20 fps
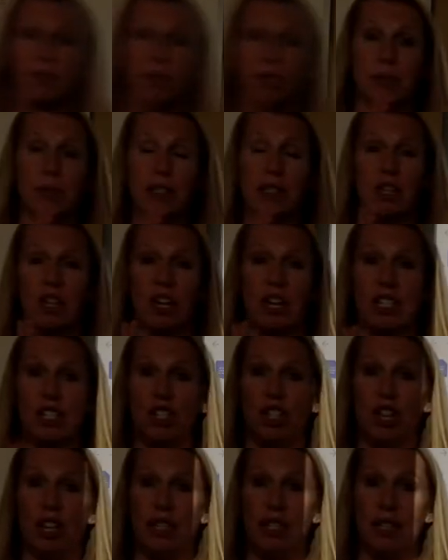which means they're
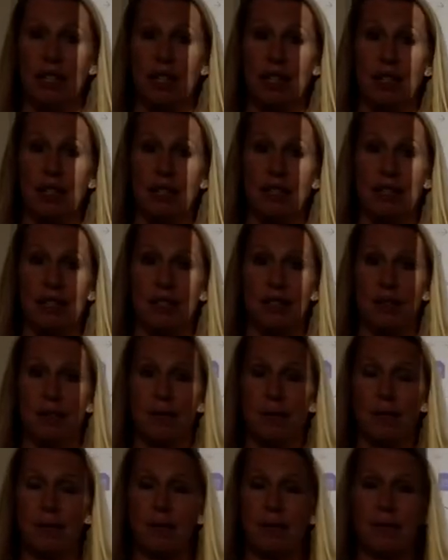adjacent.
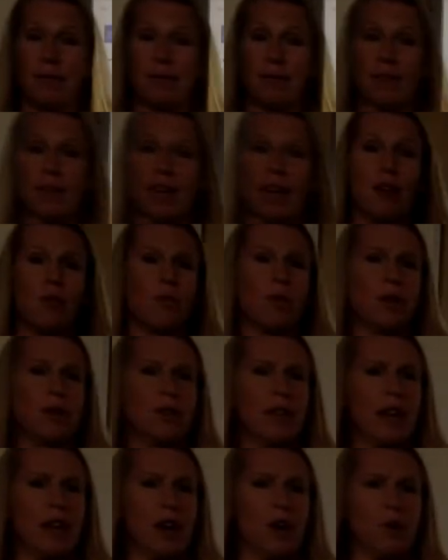And what
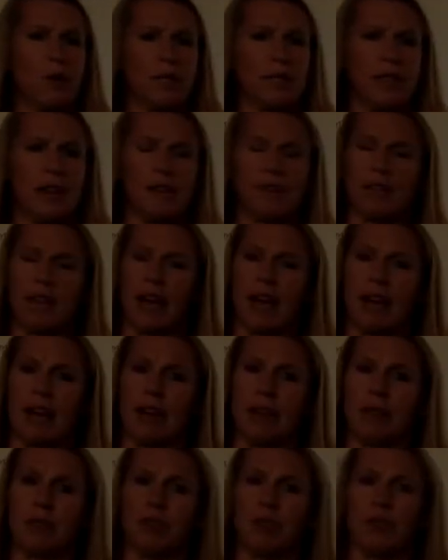do they always have to add
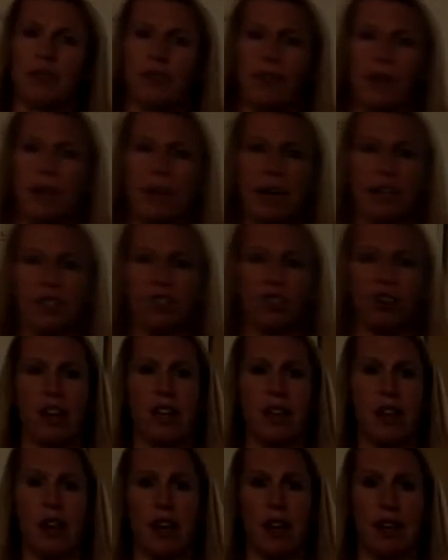up to if they make a
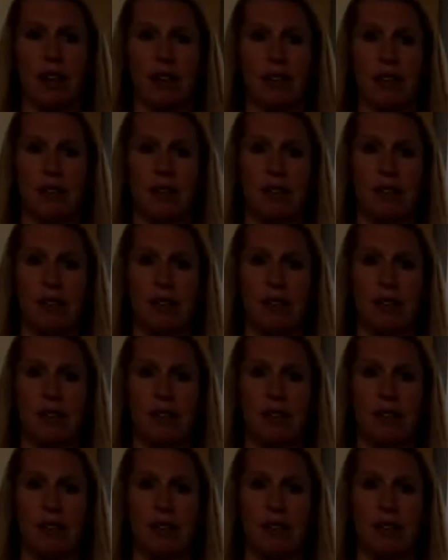straight line?